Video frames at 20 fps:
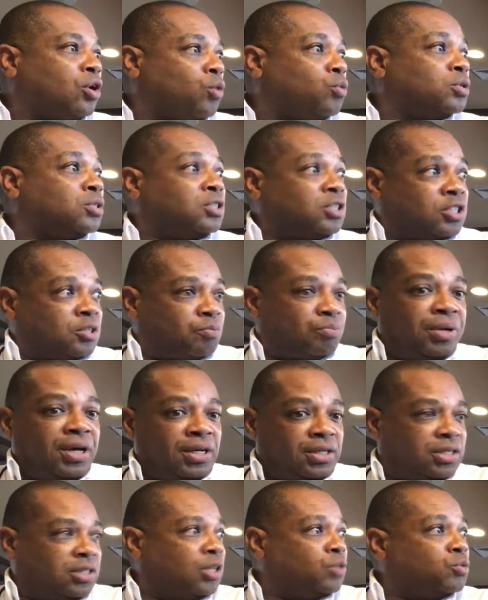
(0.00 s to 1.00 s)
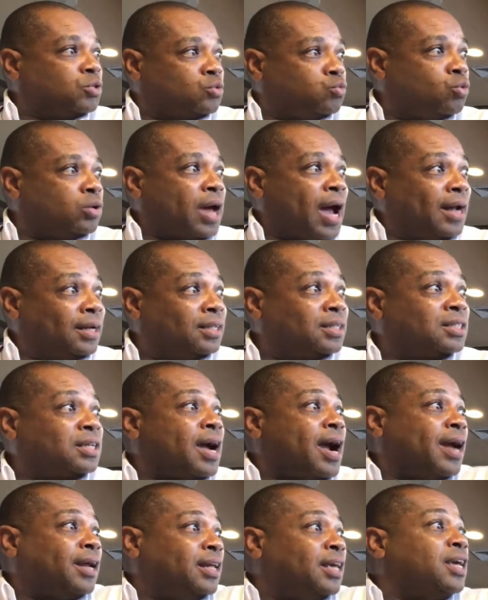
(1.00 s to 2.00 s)
It was yeah. the speech. It was what I
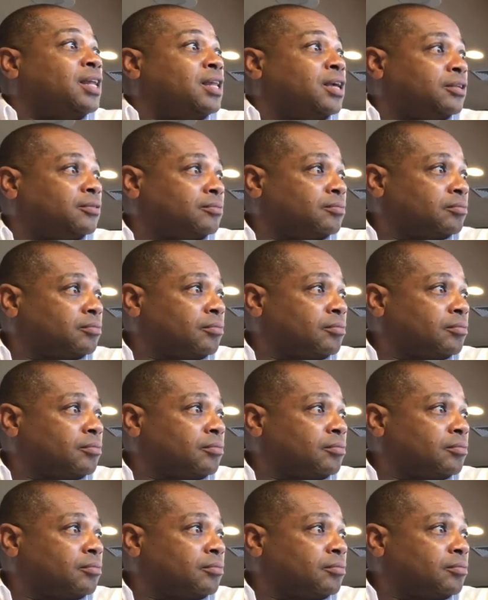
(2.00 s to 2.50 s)
designed in it.